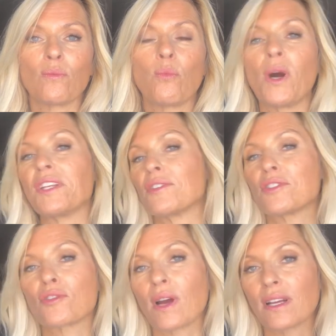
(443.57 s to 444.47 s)
what you're
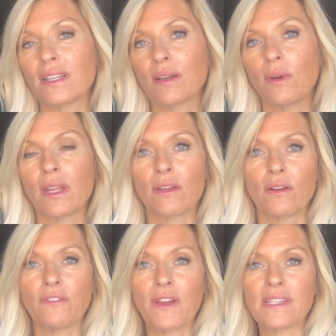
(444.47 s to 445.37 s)
struggling with
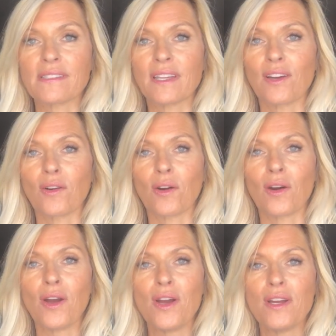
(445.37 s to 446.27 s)
or facing, or